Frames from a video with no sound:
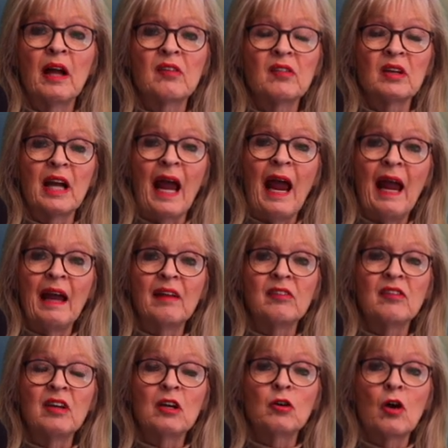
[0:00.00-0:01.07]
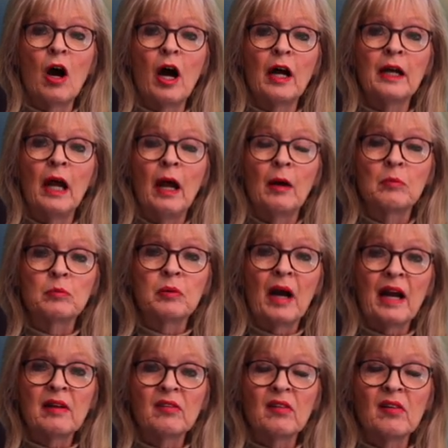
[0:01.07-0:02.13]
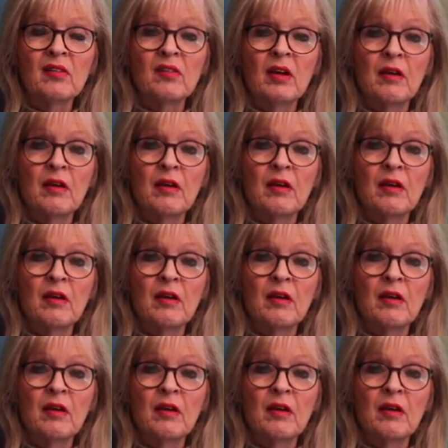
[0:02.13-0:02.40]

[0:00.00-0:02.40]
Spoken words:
it's an anti-God practice.